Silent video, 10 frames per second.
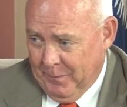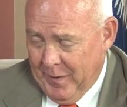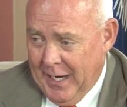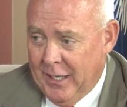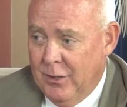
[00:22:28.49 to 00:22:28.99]

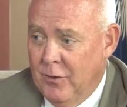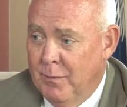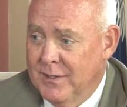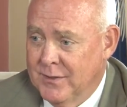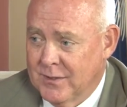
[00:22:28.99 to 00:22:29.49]
Yeah. I know you've
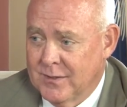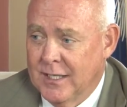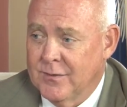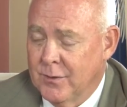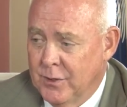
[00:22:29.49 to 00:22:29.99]
been
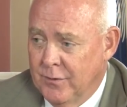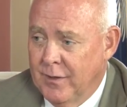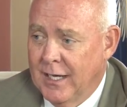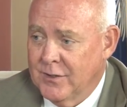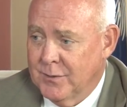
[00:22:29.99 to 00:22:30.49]
successful. You've
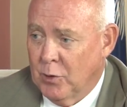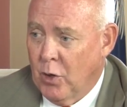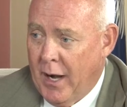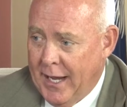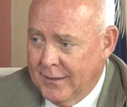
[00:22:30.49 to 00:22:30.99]
gotten some
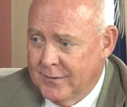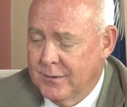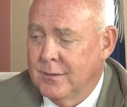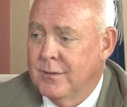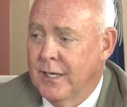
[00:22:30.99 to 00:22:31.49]

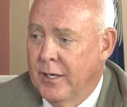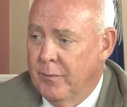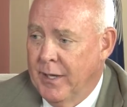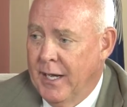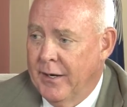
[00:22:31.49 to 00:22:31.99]
grants to
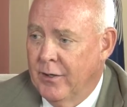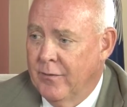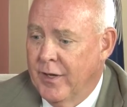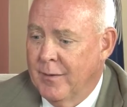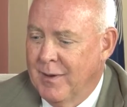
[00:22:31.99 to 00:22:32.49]
help you out over there.